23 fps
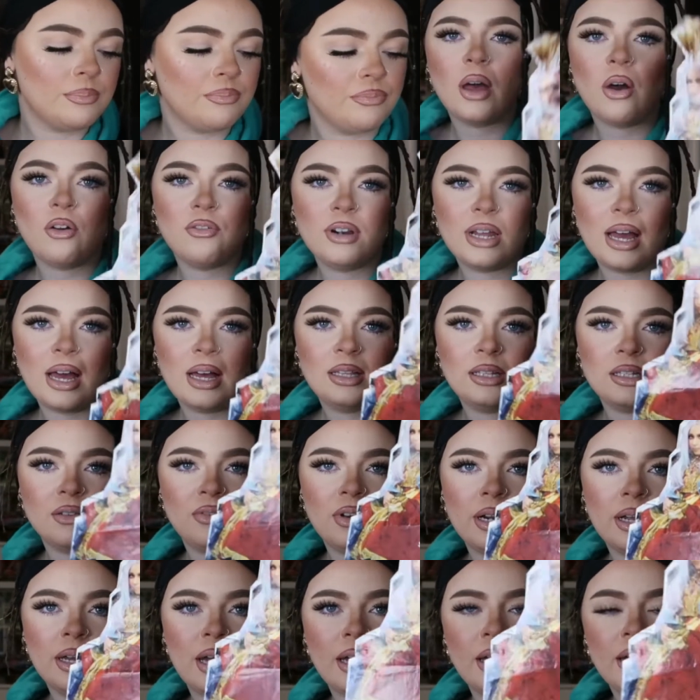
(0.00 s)
I already had this with
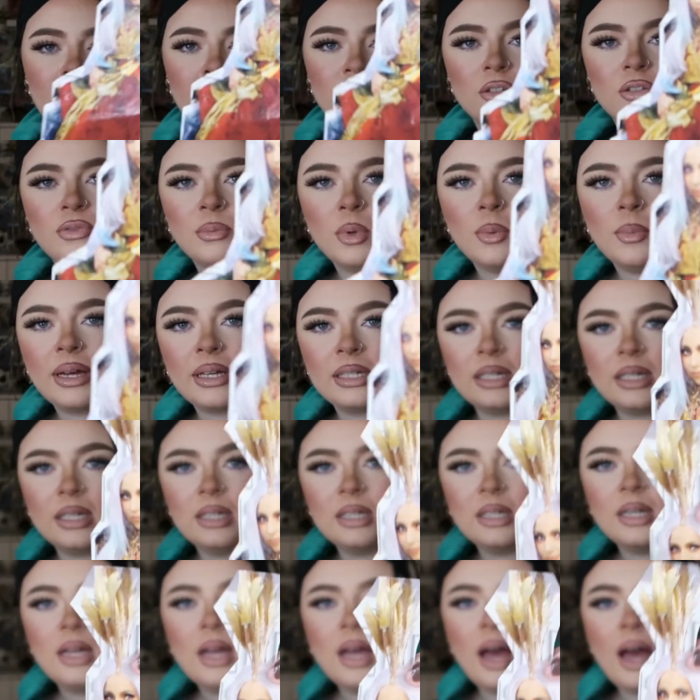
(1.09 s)
Lady Gaga, it's just from a magazine,
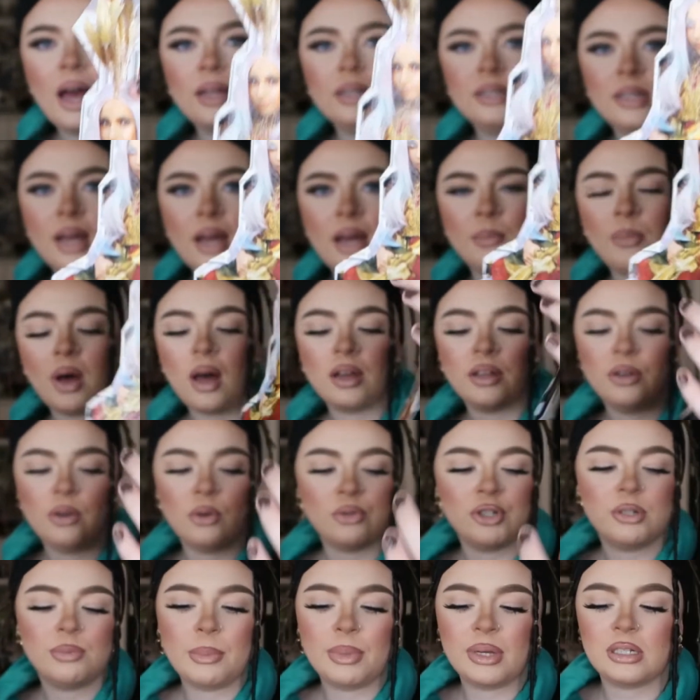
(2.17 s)
and you know,
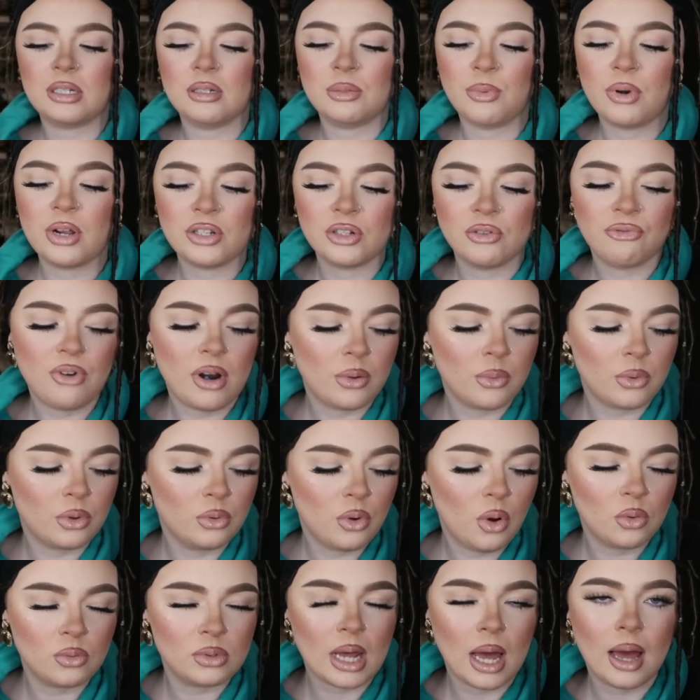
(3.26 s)
she's my biggest inspiration for anyone who
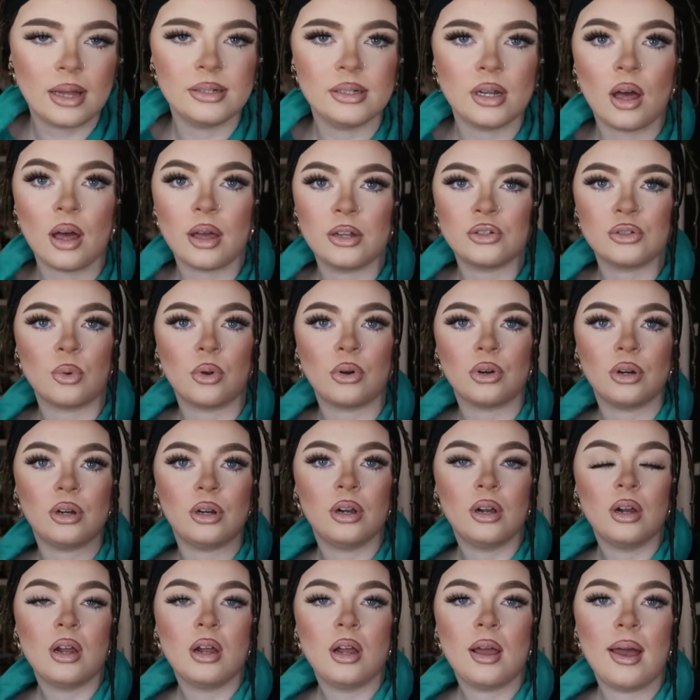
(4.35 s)
knows, and I just want her
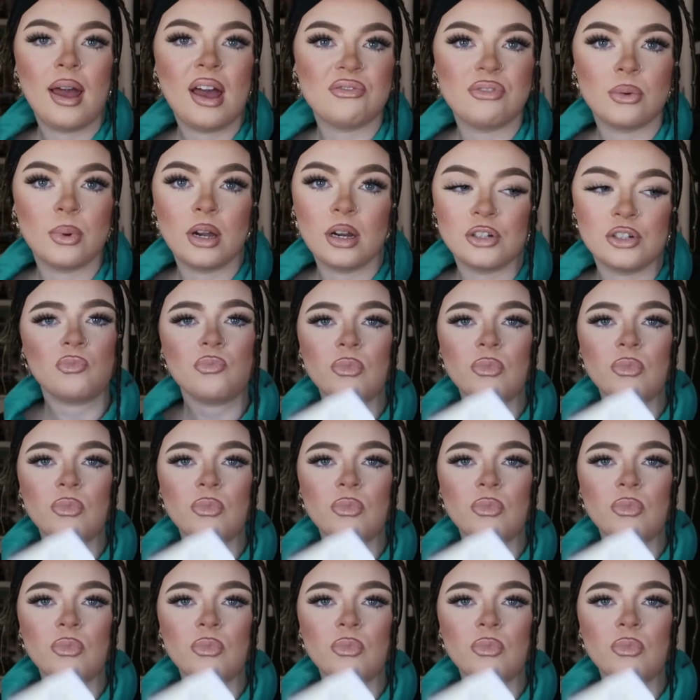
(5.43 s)
everywhere.